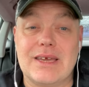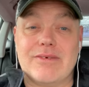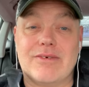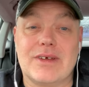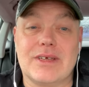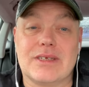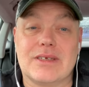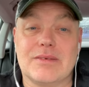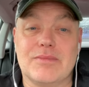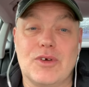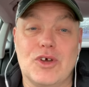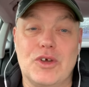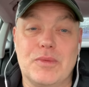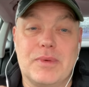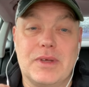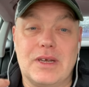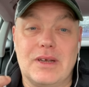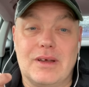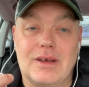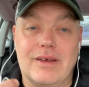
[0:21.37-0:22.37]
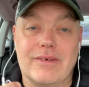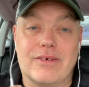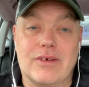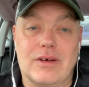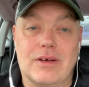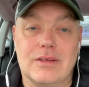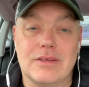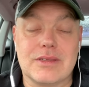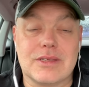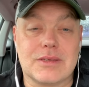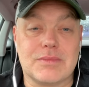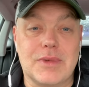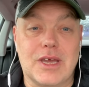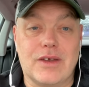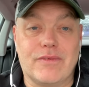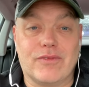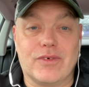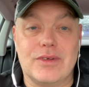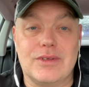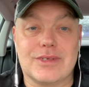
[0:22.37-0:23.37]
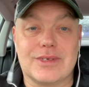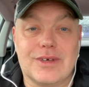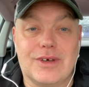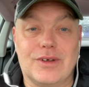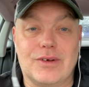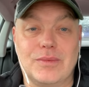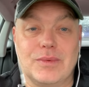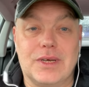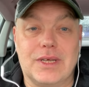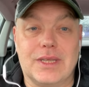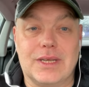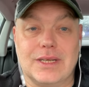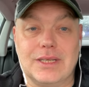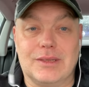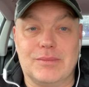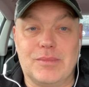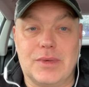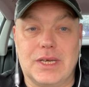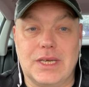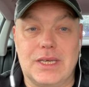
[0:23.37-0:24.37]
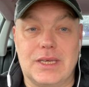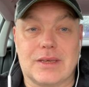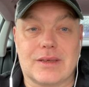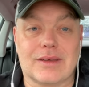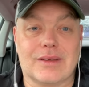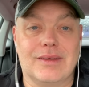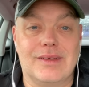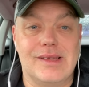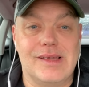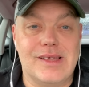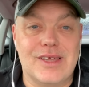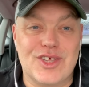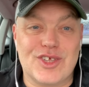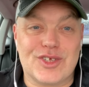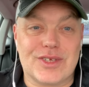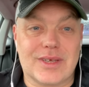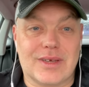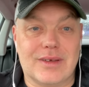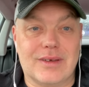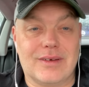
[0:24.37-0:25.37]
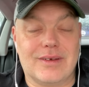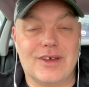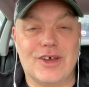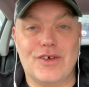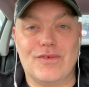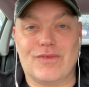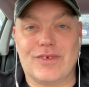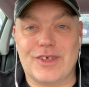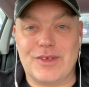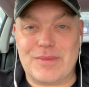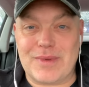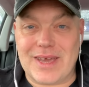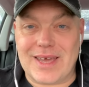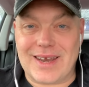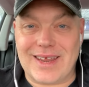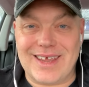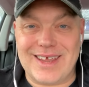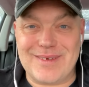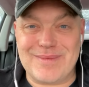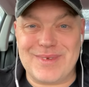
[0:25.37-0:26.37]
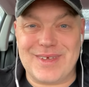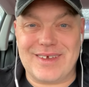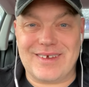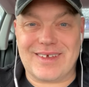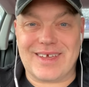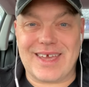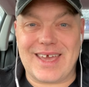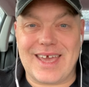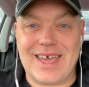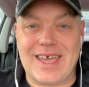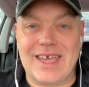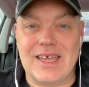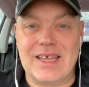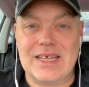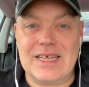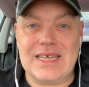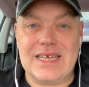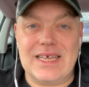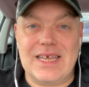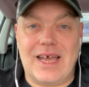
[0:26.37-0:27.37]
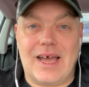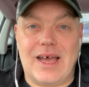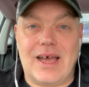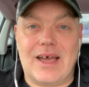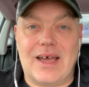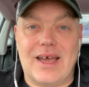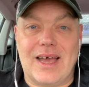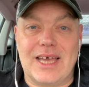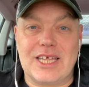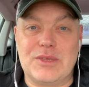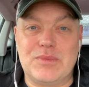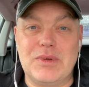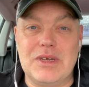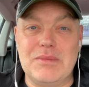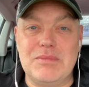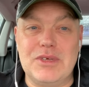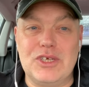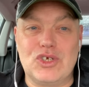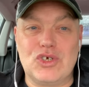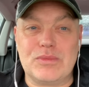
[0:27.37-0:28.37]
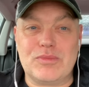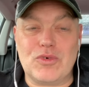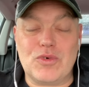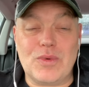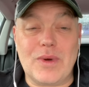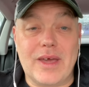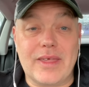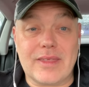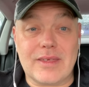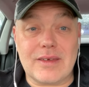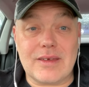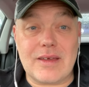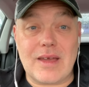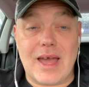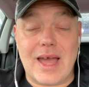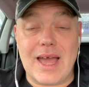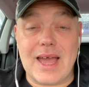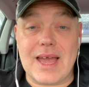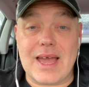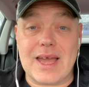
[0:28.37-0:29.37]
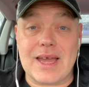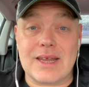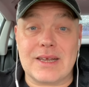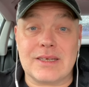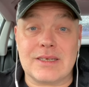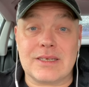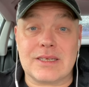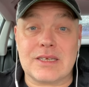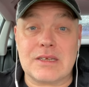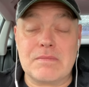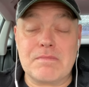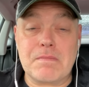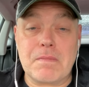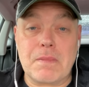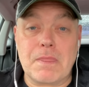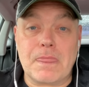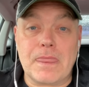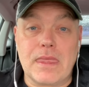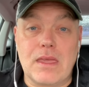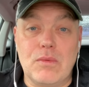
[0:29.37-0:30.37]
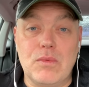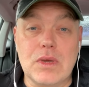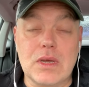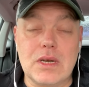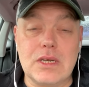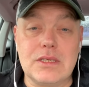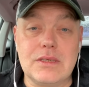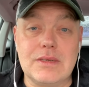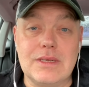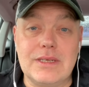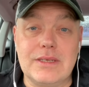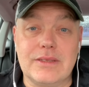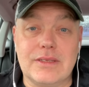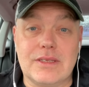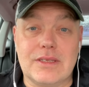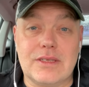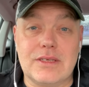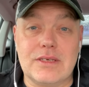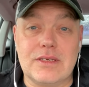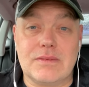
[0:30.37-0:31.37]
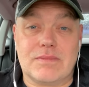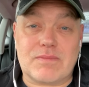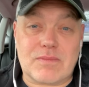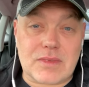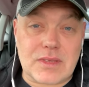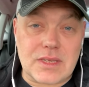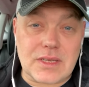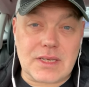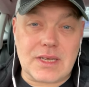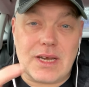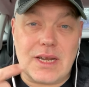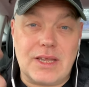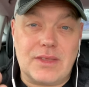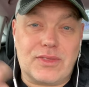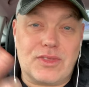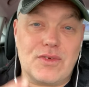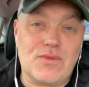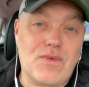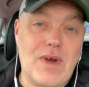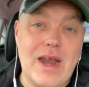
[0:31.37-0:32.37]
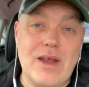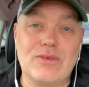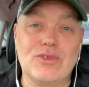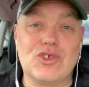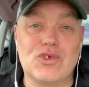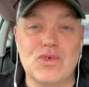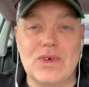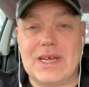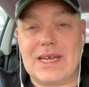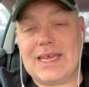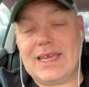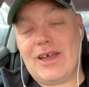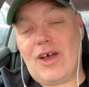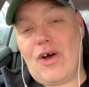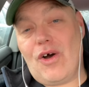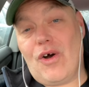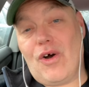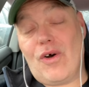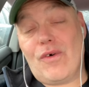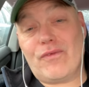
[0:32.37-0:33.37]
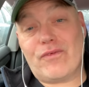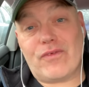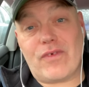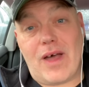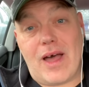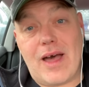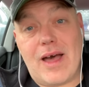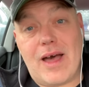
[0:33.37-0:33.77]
everywhere, so I'm hoping I've got some headphones on with a little mic. So hopefully you'll be able to hear me okay. It's pretty miserable weather and we're going to do the rounds really of